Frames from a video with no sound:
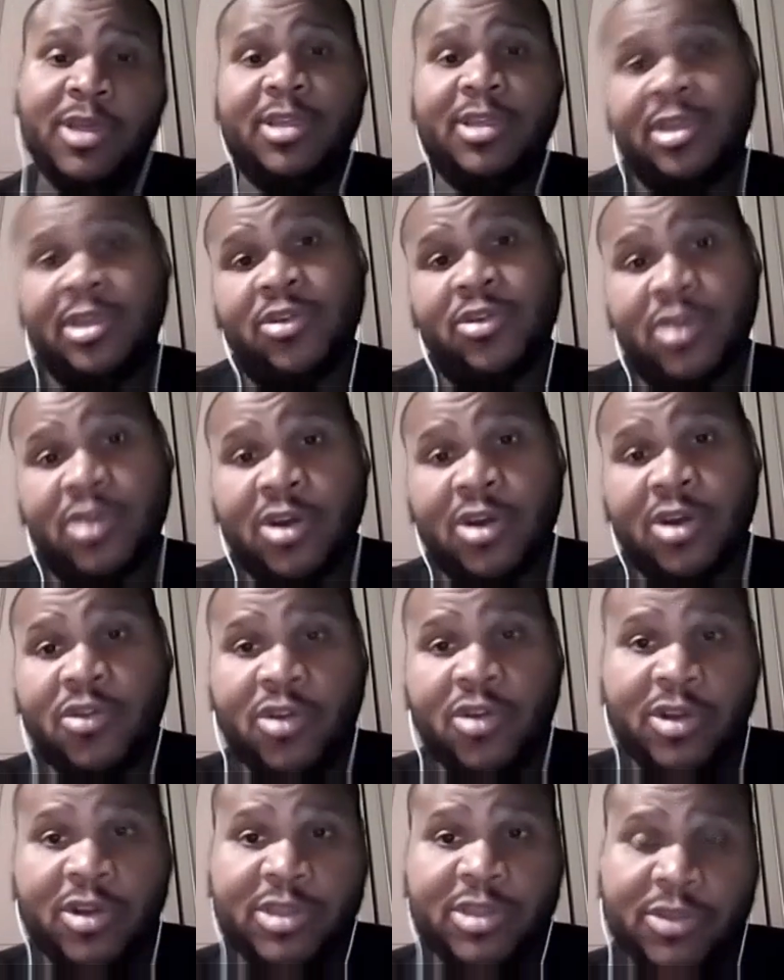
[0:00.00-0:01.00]
The little girl yeah.
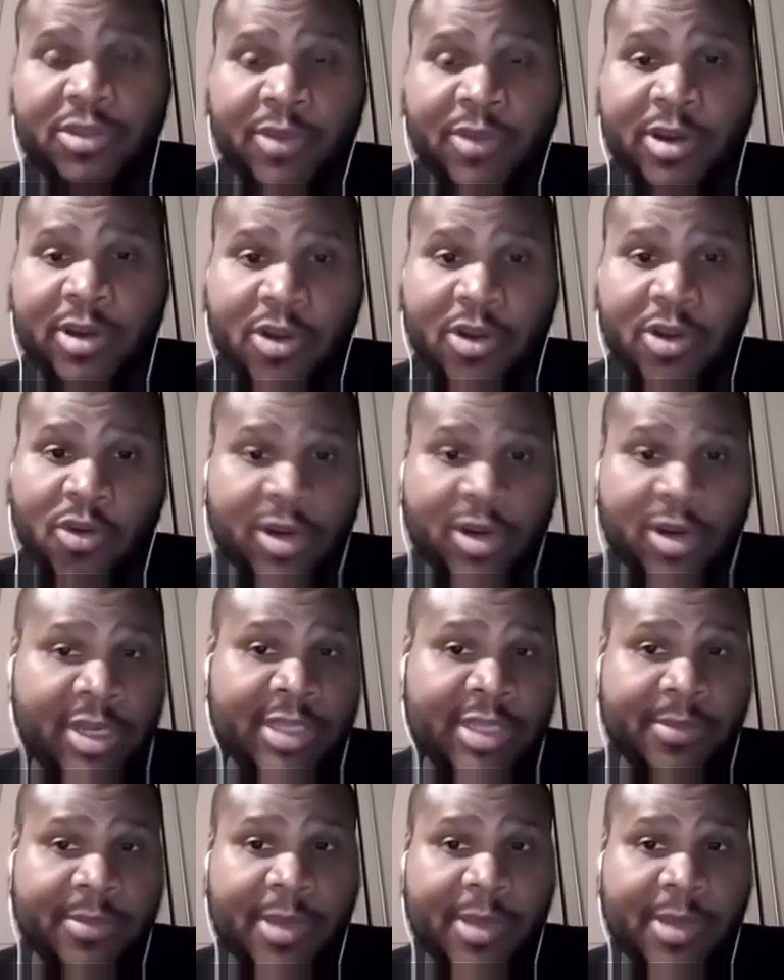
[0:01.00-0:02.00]
across around the corner
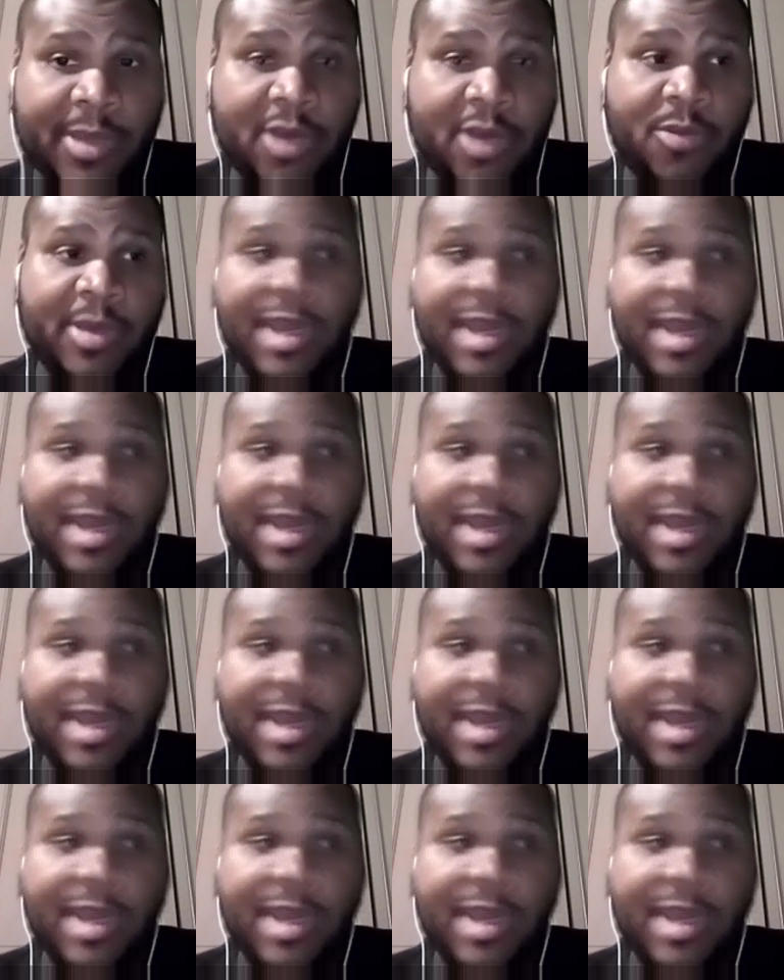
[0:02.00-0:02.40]
needs some help, and